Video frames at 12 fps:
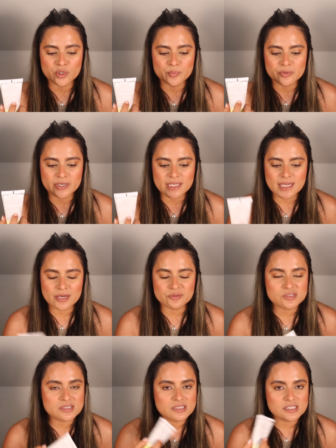or
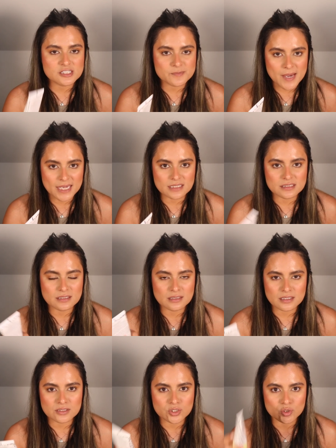breakouts despite
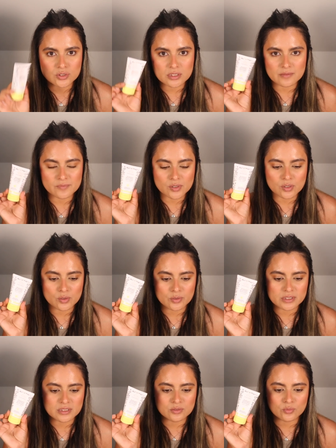the addition of the
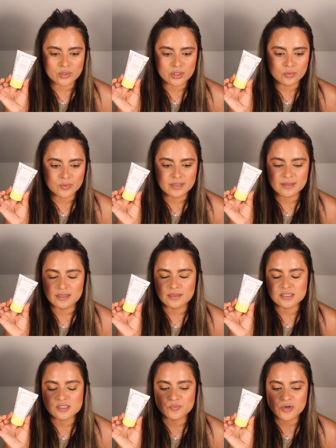coconut oil within
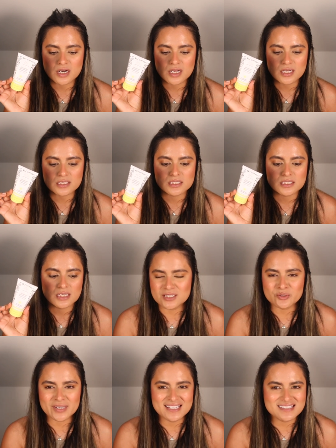this product. And
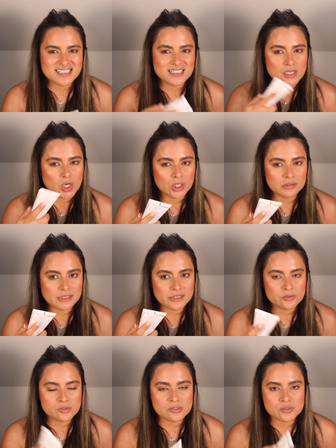granted, all I
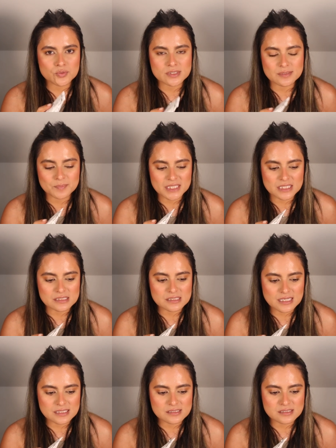used was a
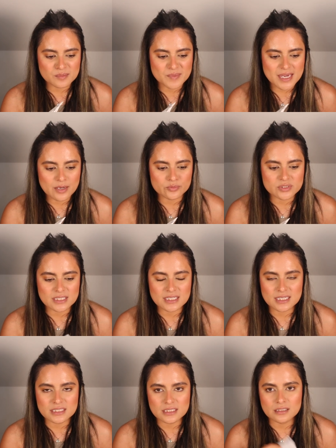pea-sized amount and
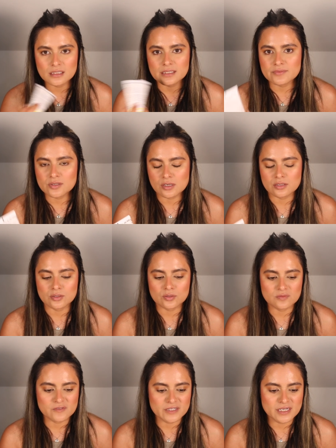I did leave it on
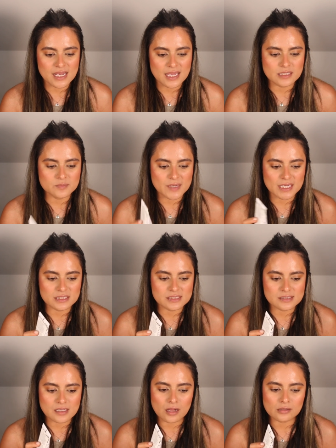overnight by
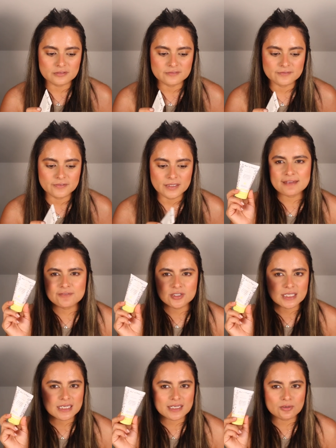itself. I feel
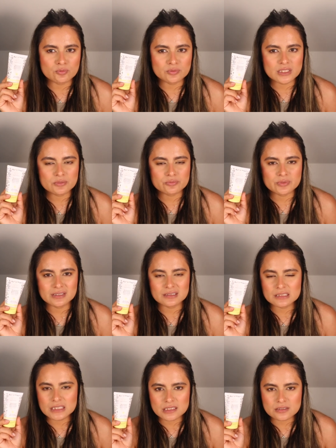like I only
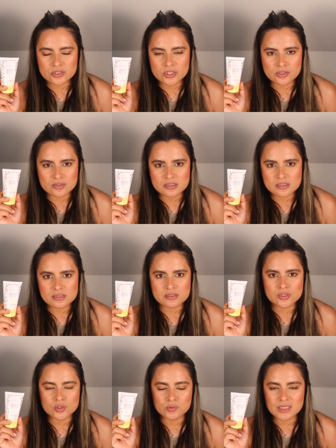really needed to use
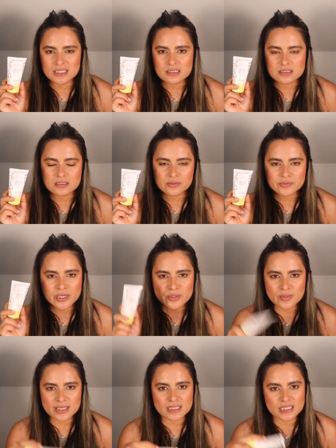this two nights in a
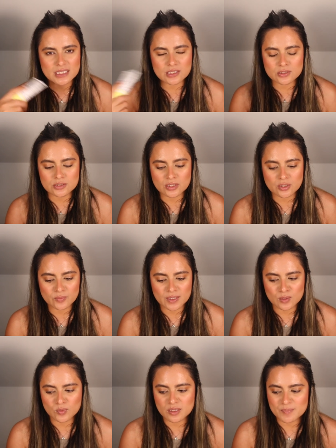row and then I could go
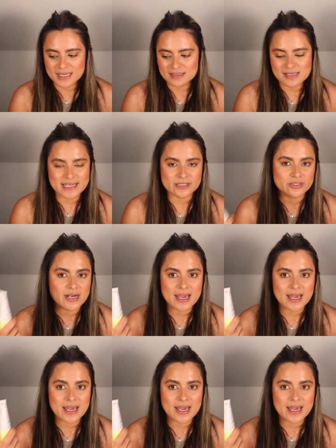in with my lighter